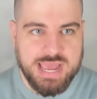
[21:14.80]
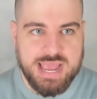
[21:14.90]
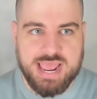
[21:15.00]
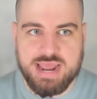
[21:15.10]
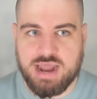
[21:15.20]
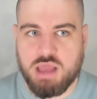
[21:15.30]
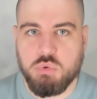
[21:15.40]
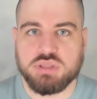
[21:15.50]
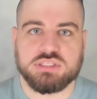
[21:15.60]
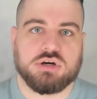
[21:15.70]
And I
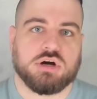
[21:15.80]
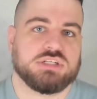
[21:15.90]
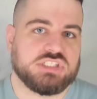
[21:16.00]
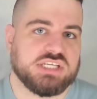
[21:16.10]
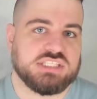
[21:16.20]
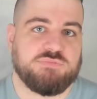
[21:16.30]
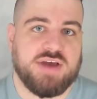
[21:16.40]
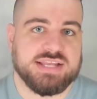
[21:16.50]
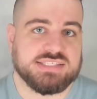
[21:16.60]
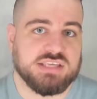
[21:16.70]
want the card to
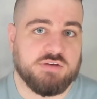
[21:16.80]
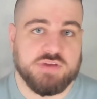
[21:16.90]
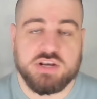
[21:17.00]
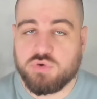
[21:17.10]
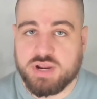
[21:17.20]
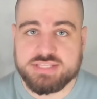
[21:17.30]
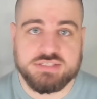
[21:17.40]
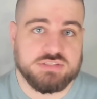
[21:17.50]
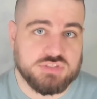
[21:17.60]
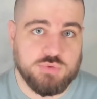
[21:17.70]
justify itself. And
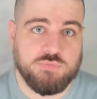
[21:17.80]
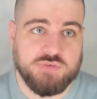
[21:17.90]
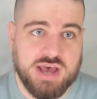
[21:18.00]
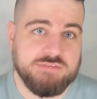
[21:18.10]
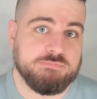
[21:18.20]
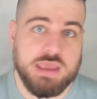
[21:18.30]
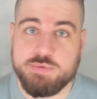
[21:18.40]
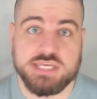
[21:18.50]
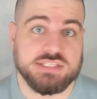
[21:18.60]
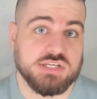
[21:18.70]
granted, 2/5,
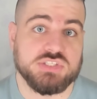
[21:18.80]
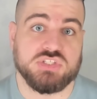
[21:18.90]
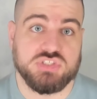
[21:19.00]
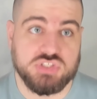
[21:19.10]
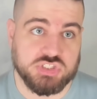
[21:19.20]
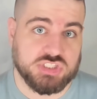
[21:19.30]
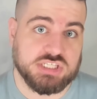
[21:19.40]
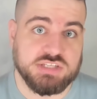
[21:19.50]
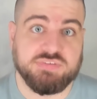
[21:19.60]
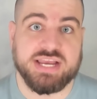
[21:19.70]
maybe it does just
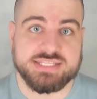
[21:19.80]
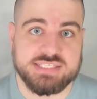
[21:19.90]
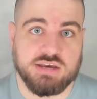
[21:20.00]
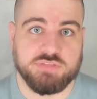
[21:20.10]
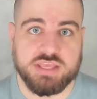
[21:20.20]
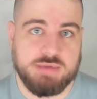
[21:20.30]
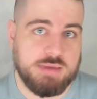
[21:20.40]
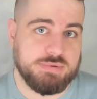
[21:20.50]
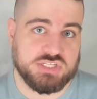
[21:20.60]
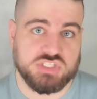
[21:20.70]
justify itself. Like,
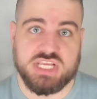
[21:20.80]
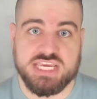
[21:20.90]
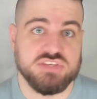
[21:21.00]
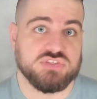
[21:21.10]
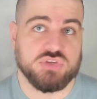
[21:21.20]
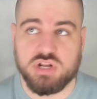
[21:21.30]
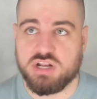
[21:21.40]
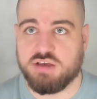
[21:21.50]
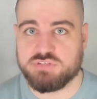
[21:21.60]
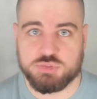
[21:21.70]
maybe it just is good
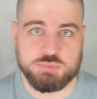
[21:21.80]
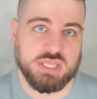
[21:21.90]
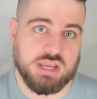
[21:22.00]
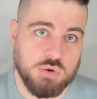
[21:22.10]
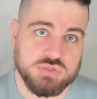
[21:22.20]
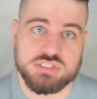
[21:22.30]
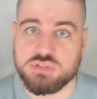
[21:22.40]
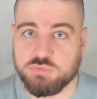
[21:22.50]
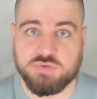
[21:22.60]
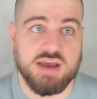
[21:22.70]
enough to just be like, oh, it's a
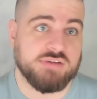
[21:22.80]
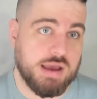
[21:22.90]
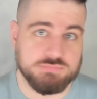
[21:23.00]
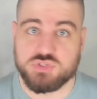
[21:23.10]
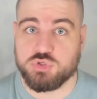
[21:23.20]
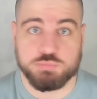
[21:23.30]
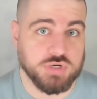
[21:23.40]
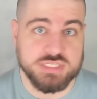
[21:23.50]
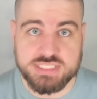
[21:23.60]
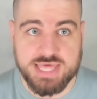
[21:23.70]
2/5. I'm
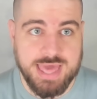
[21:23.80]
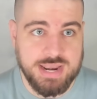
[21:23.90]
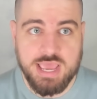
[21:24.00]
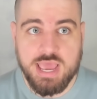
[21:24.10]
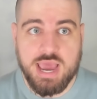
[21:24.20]
super into that.